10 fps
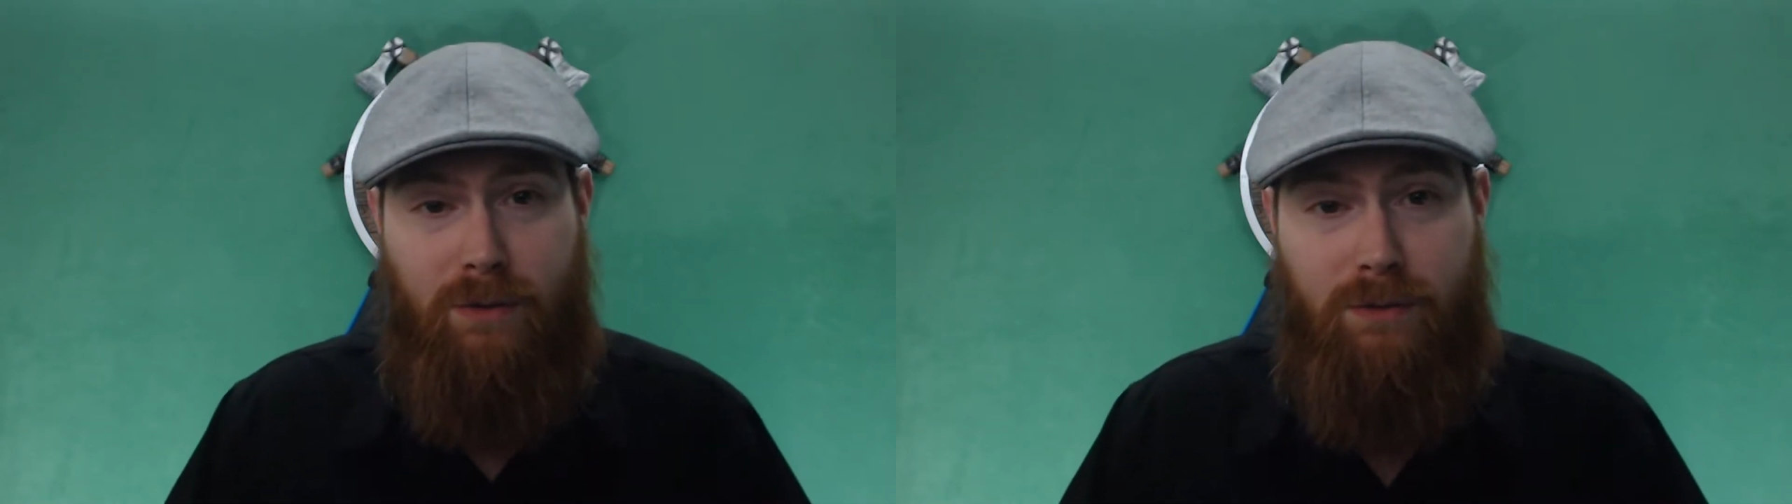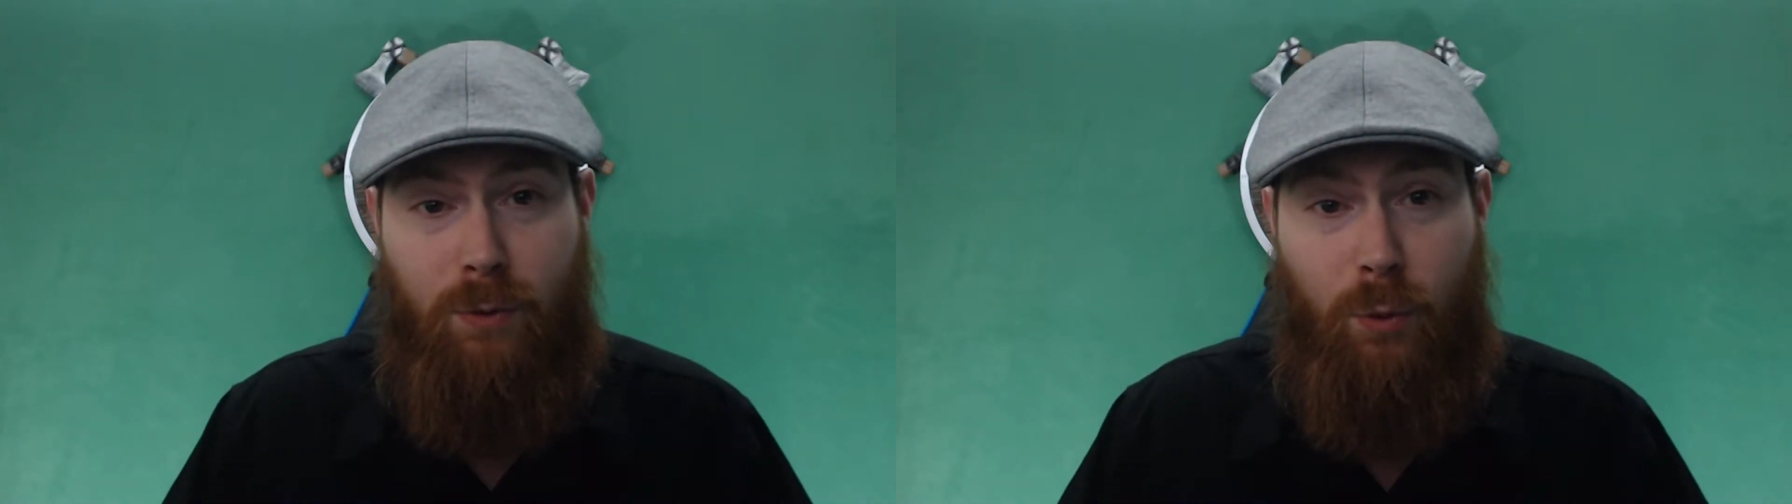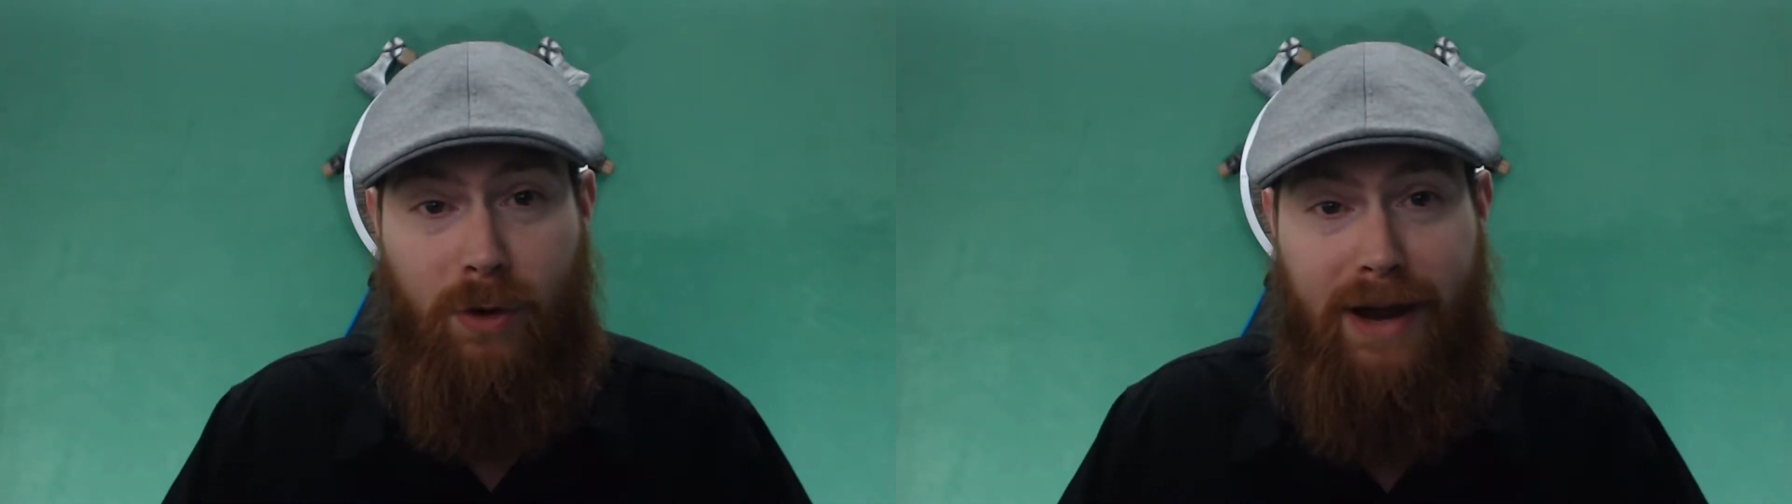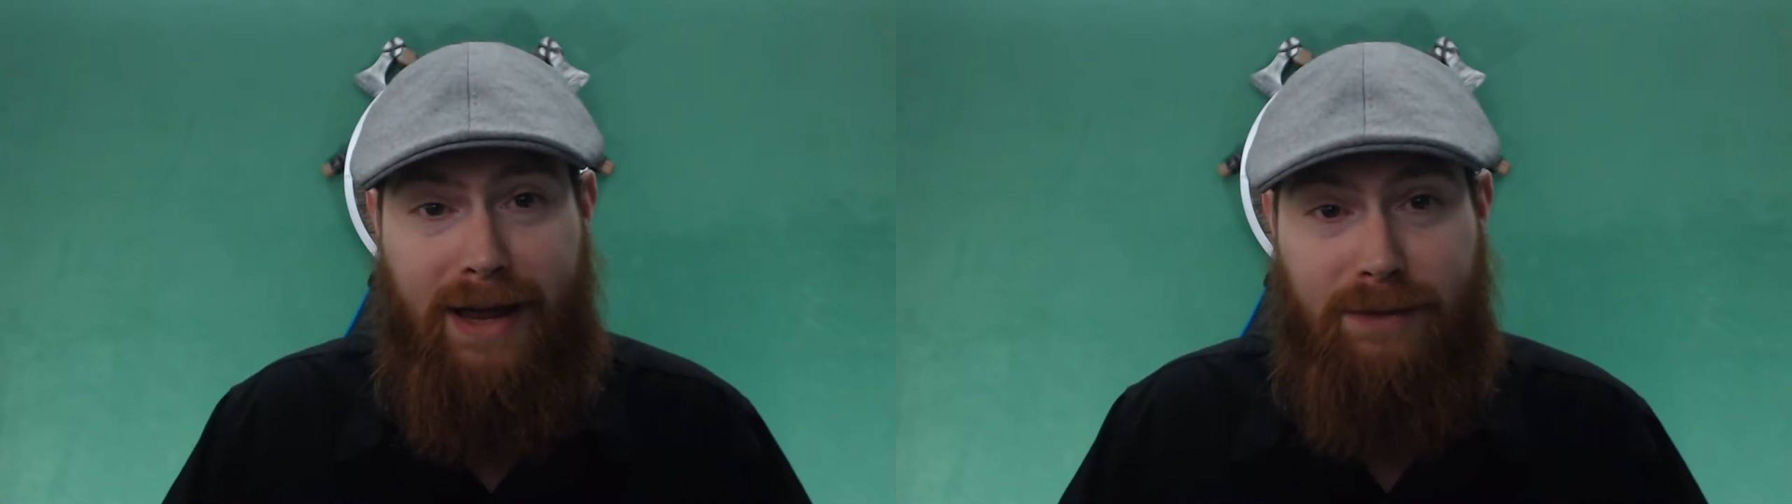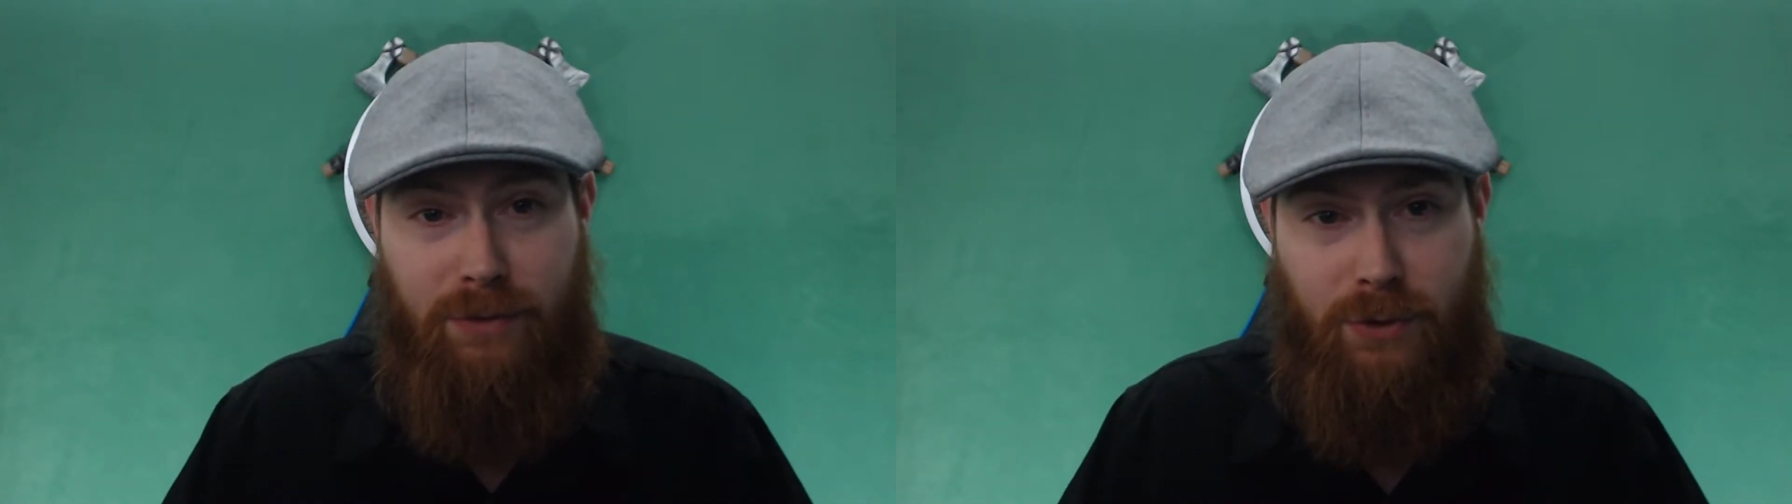
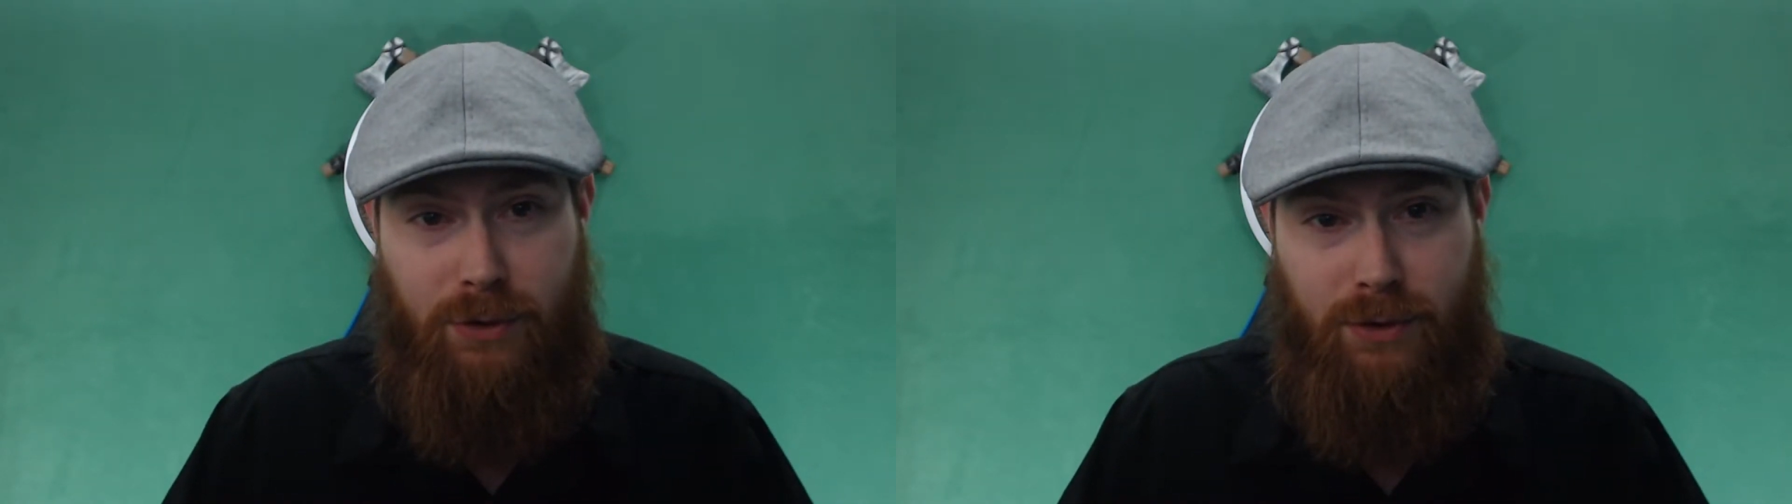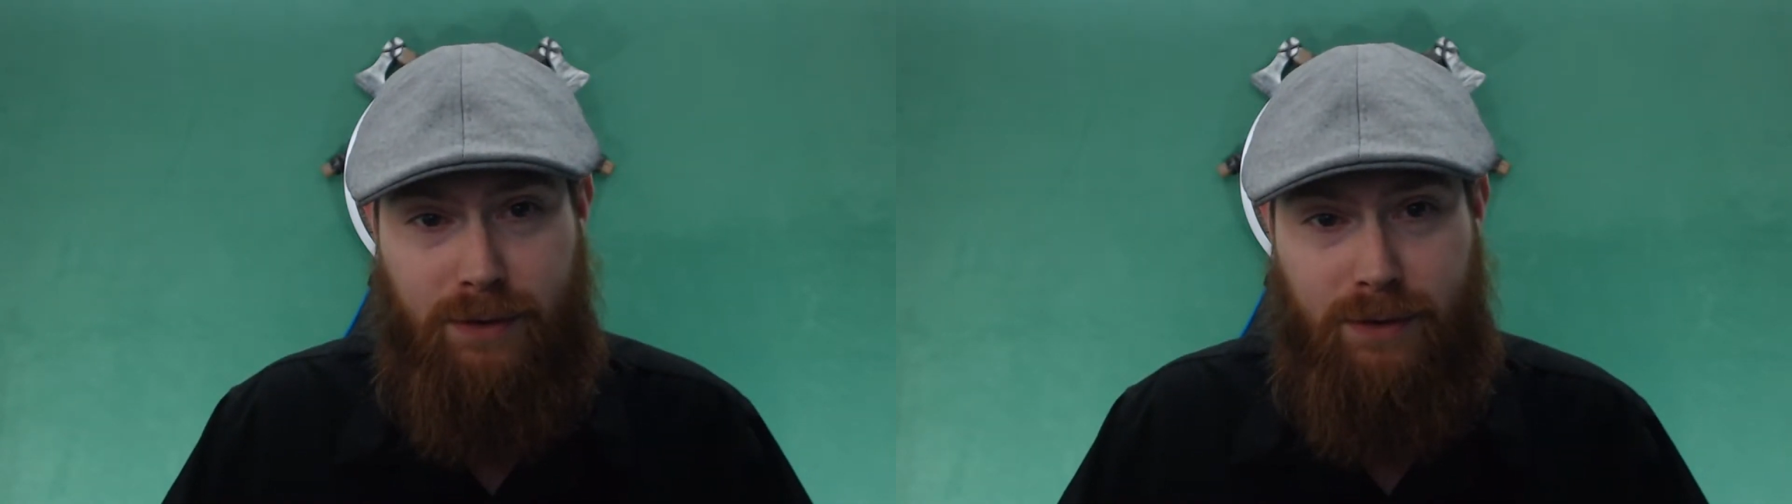forever.